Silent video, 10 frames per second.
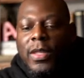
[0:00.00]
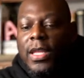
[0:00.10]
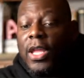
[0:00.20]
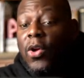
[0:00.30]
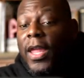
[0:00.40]

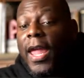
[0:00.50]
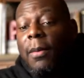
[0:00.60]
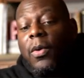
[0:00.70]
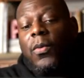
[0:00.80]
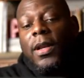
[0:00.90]
Your
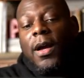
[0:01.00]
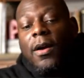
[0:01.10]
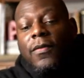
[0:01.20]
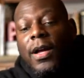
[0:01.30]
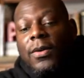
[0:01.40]
camera went
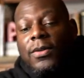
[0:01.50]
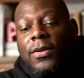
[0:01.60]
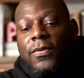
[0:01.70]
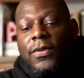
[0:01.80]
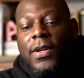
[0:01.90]
off. I don't
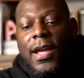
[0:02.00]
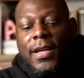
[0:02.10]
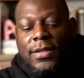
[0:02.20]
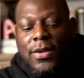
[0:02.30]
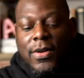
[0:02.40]
know if you
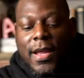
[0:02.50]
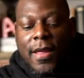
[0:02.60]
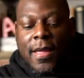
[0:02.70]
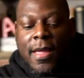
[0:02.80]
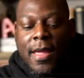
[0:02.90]
guys know
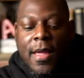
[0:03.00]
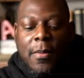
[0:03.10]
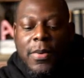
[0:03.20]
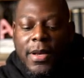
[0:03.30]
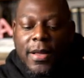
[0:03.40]
that,
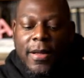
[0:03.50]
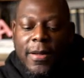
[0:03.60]
but